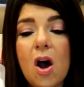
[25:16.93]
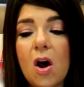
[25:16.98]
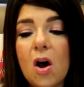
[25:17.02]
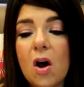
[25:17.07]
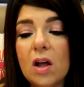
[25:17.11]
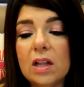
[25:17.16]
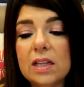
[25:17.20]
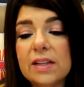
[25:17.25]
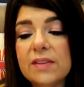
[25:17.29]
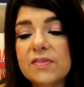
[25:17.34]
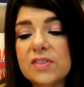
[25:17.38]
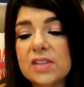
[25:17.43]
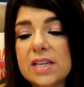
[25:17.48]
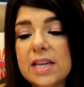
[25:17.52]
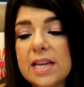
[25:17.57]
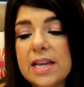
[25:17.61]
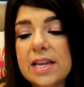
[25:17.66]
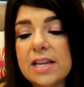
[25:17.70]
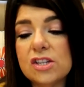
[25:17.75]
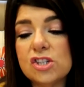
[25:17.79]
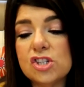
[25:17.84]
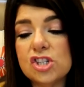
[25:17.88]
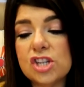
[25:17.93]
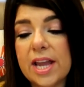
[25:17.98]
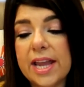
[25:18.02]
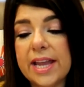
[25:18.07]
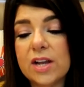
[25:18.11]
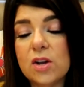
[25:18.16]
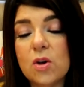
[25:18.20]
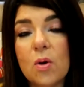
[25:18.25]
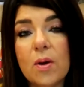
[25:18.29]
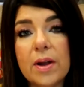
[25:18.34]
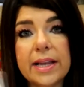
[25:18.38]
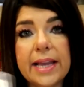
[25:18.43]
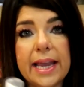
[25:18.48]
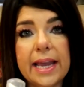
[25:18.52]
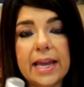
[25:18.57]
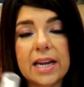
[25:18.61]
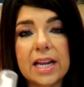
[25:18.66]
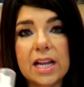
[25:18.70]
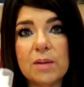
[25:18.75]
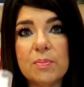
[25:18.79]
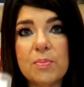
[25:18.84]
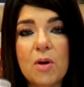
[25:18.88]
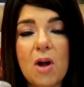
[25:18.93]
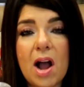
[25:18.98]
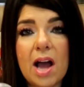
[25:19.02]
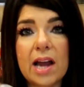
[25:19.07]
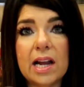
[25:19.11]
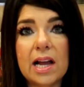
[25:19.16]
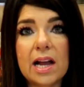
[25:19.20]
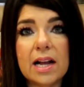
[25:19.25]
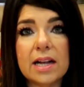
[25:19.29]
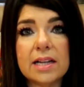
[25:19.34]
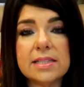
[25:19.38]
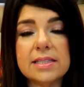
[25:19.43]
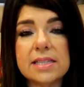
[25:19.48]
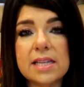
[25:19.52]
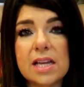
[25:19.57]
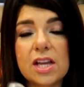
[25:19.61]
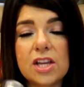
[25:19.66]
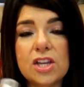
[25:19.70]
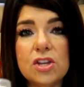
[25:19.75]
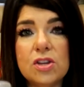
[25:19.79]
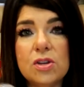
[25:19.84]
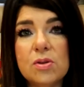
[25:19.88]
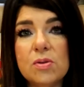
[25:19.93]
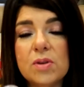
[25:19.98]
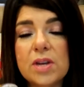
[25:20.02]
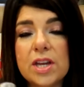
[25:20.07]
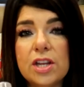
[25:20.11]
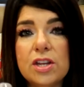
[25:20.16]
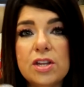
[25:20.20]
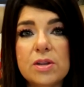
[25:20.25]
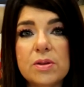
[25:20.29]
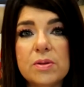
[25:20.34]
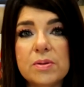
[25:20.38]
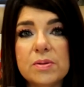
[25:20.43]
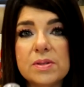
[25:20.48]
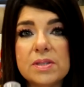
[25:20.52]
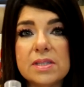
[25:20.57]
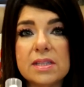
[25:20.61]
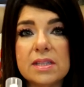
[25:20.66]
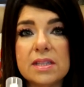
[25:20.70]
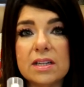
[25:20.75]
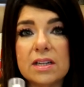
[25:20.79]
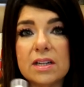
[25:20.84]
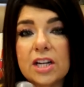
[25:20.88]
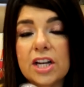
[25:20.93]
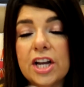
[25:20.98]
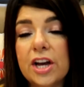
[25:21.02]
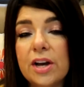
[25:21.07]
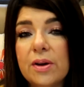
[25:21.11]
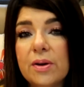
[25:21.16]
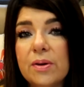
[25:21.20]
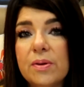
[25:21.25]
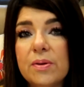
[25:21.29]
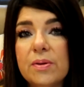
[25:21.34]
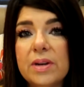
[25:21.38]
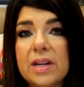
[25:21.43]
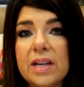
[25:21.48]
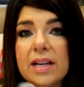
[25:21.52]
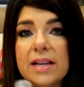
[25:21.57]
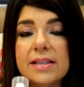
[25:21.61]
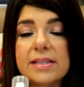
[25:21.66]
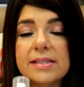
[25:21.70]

all of the shake organic products you can use the code